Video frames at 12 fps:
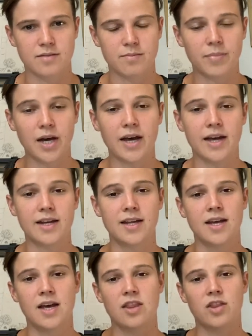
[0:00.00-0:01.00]
But
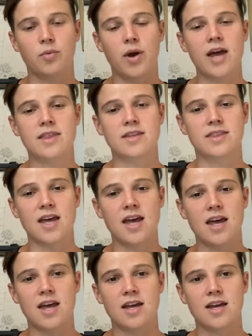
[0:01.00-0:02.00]
the way that
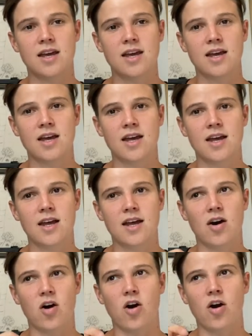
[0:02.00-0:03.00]
they
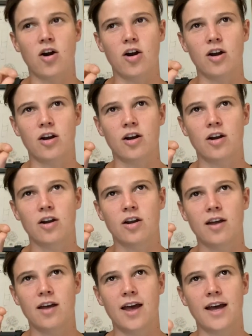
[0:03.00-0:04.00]
are
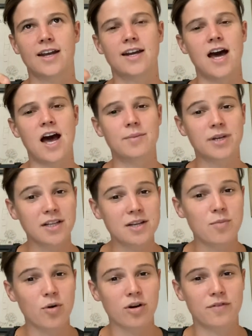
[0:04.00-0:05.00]
economically
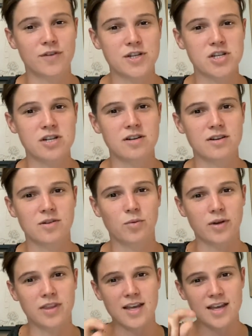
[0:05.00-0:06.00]
more efficient
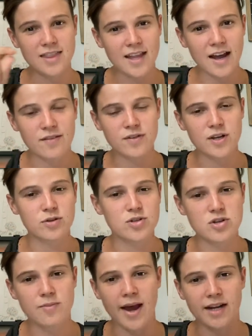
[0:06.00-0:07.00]
within that
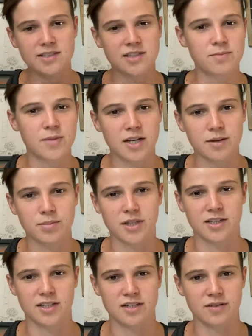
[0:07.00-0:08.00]
VO2 max can be
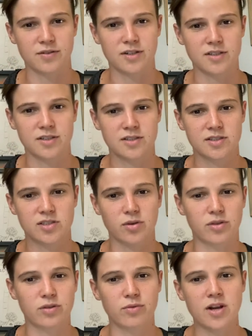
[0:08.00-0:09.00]
completely different. So
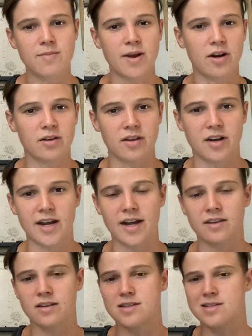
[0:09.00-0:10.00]
3 marathon
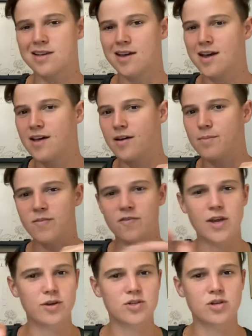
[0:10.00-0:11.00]
athletes,
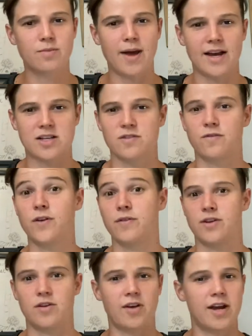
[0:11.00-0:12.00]
VO2 max of
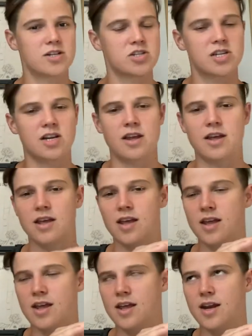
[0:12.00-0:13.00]
50, right? Just an
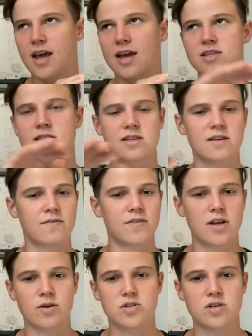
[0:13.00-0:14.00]
excellent
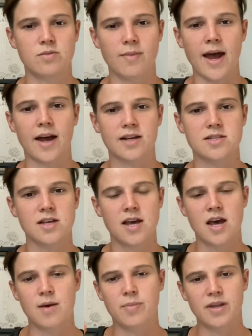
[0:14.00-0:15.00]
VO2 max,
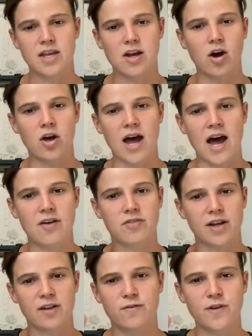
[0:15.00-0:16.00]
but they all have
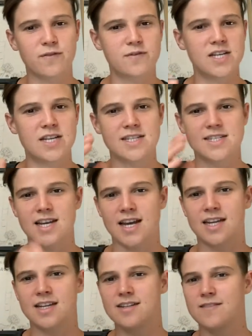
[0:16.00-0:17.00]
like
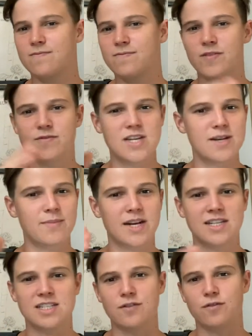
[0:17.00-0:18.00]

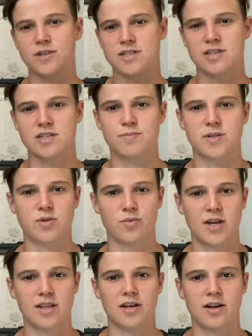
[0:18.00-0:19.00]
15-minute differences
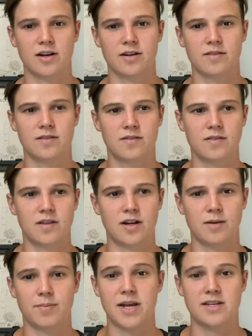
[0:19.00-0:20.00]
between their
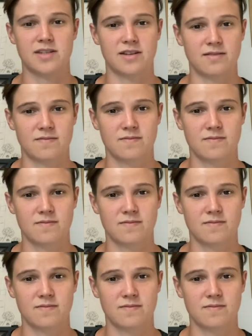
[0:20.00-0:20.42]
pacing.